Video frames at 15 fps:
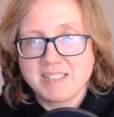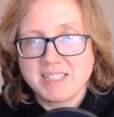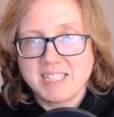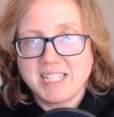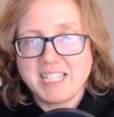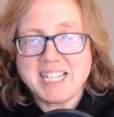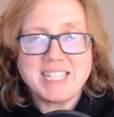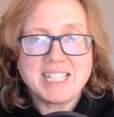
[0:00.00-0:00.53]

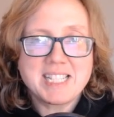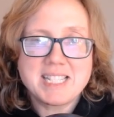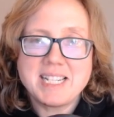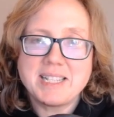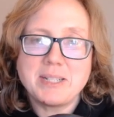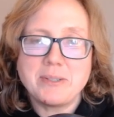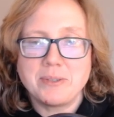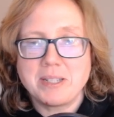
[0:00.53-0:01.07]
And again, that's not
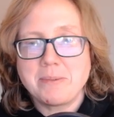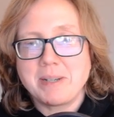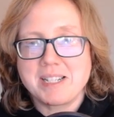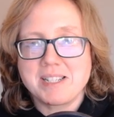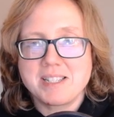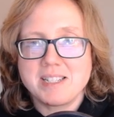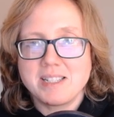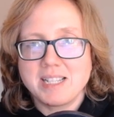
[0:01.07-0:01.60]
the only way to
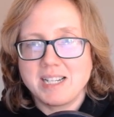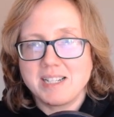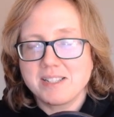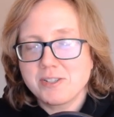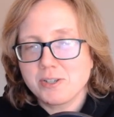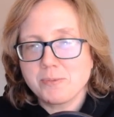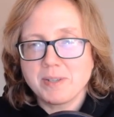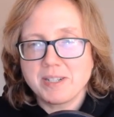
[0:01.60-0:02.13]
see that. It's
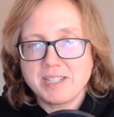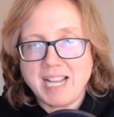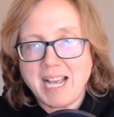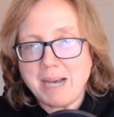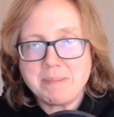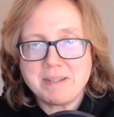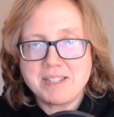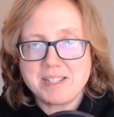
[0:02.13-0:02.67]
just what
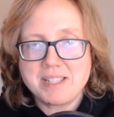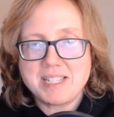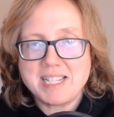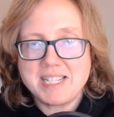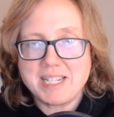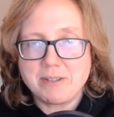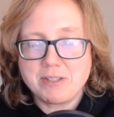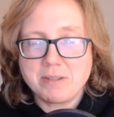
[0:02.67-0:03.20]
happened to
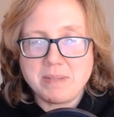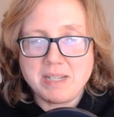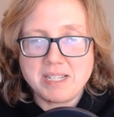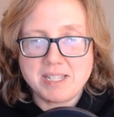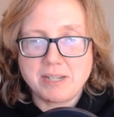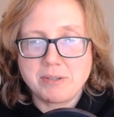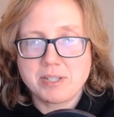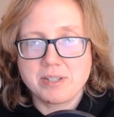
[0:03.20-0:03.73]
stand out to me as
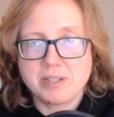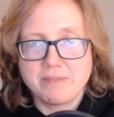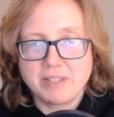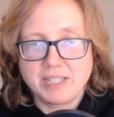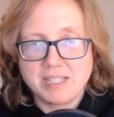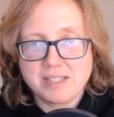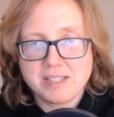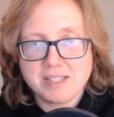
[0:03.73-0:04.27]
I was solving
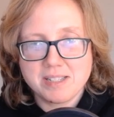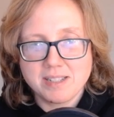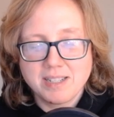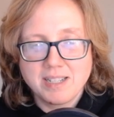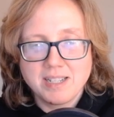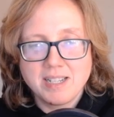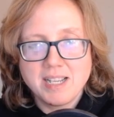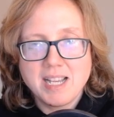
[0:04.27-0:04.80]
this.
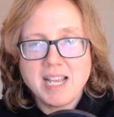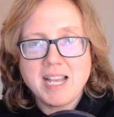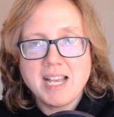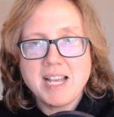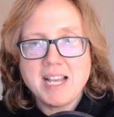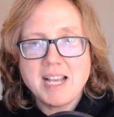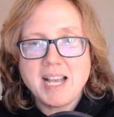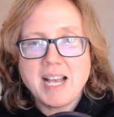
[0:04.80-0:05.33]

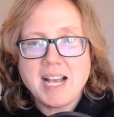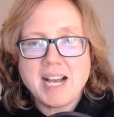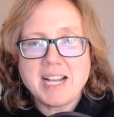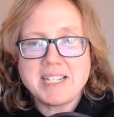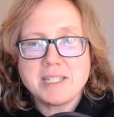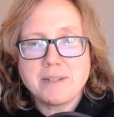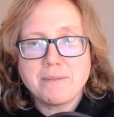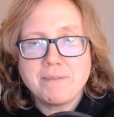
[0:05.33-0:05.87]
I
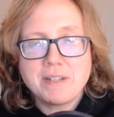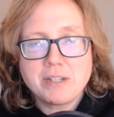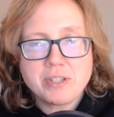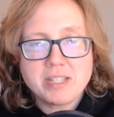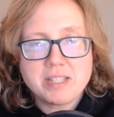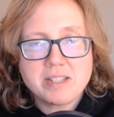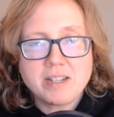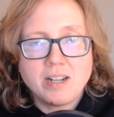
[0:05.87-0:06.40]
need to finish
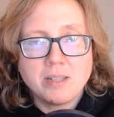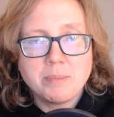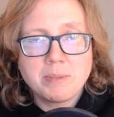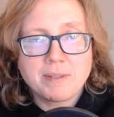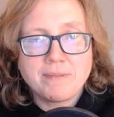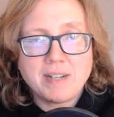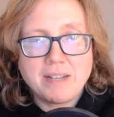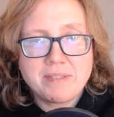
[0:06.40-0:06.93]
this column with
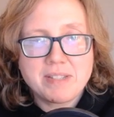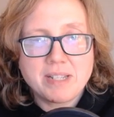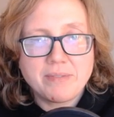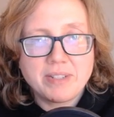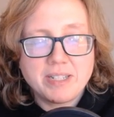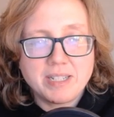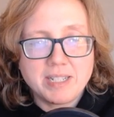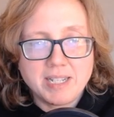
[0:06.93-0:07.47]
5, 7,
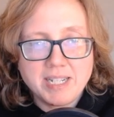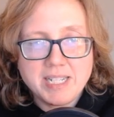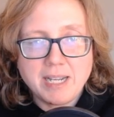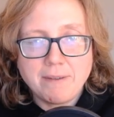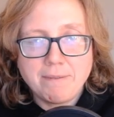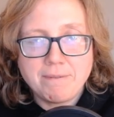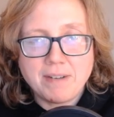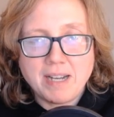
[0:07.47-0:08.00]
and 9. I
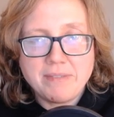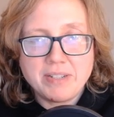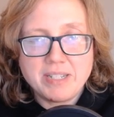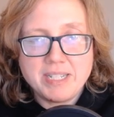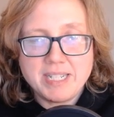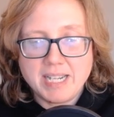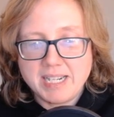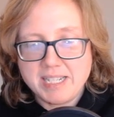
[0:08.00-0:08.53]
have 5
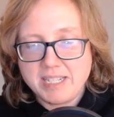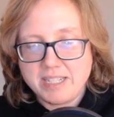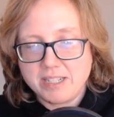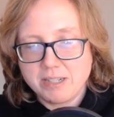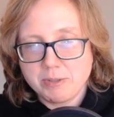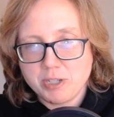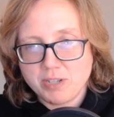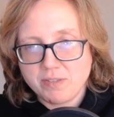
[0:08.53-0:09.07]
and 9 here,
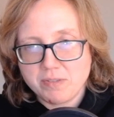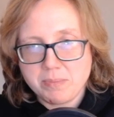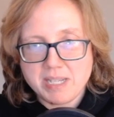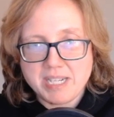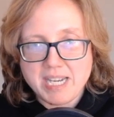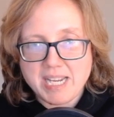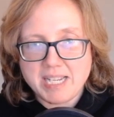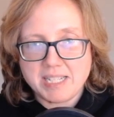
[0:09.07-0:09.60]
which gives me a
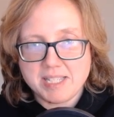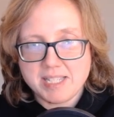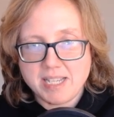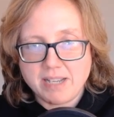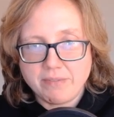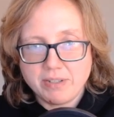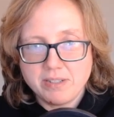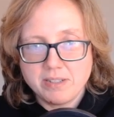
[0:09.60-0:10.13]
naked
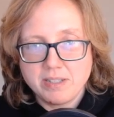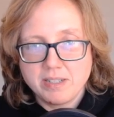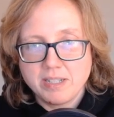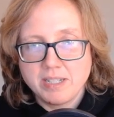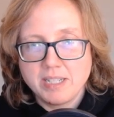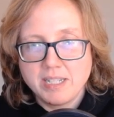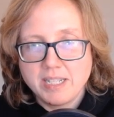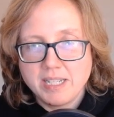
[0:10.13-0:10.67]
7.
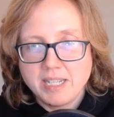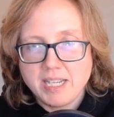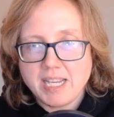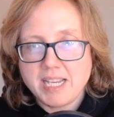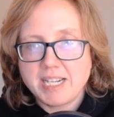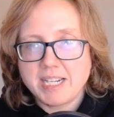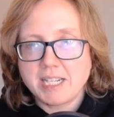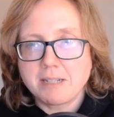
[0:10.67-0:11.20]

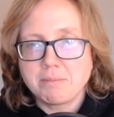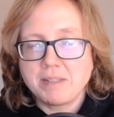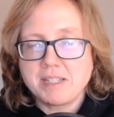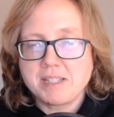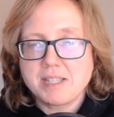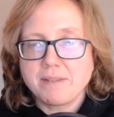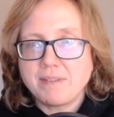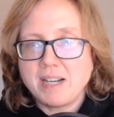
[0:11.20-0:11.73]
And I can
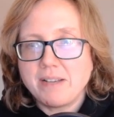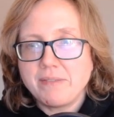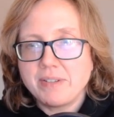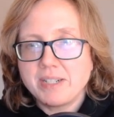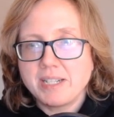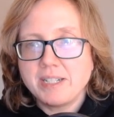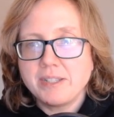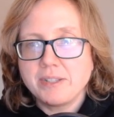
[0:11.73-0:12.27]
place the 5 and
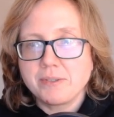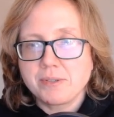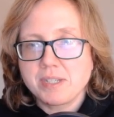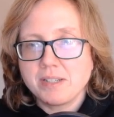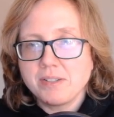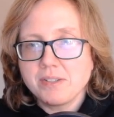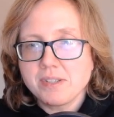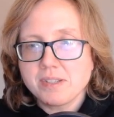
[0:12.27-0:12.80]
9 in those
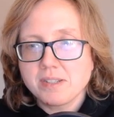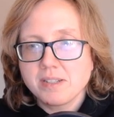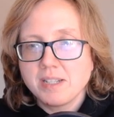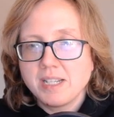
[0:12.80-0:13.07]
cells.